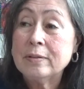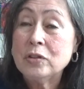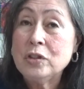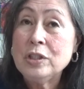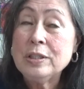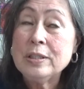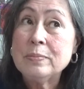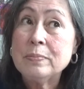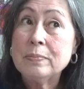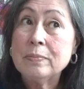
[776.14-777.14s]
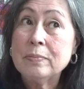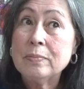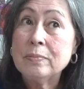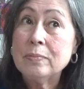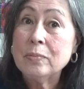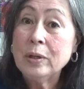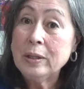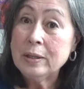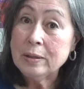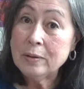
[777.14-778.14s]
Just
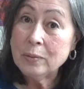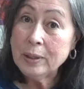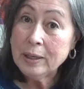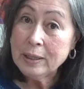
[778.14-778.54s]
when I